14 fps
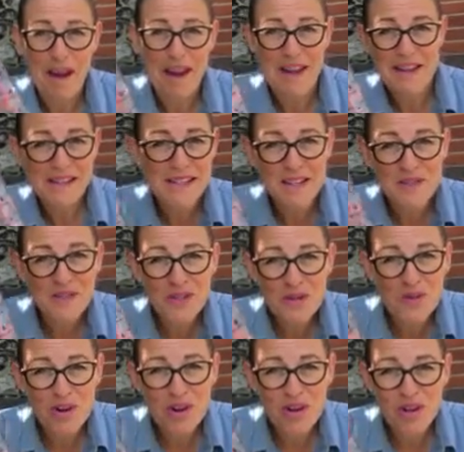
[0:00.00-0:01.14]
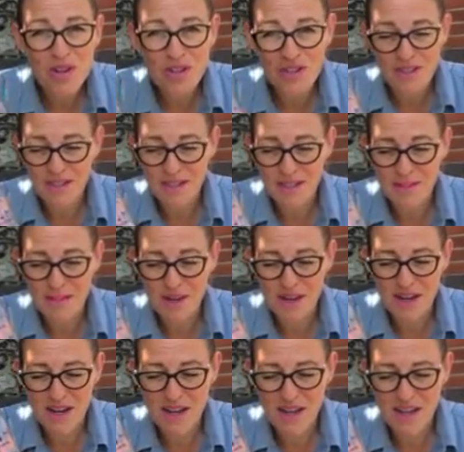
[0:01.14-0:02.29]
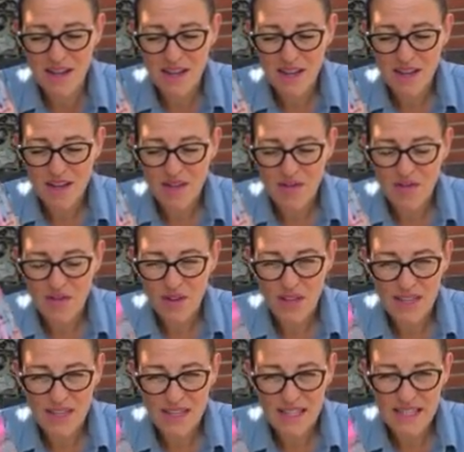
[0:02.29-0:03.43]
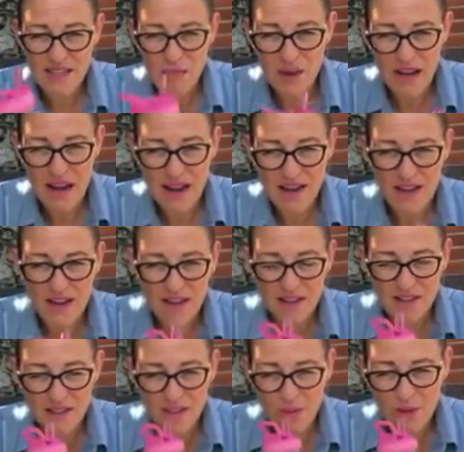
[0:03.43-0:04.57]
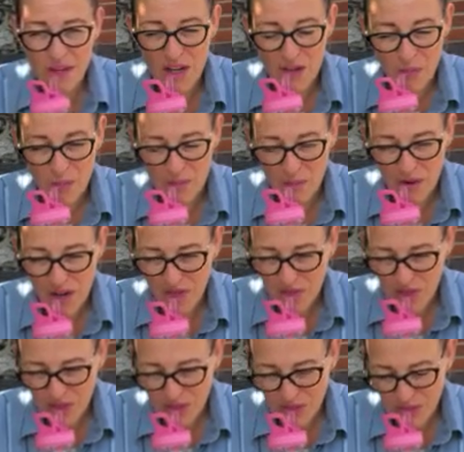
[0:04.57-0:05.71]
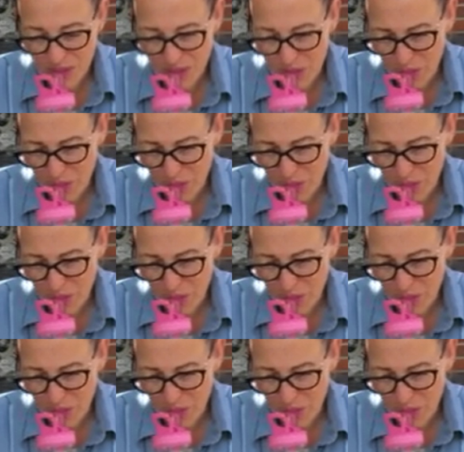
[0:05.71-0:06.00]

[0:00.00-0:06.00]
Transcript: plenty of squash. This is my first liter, but I had a glass as well, like with breakfast.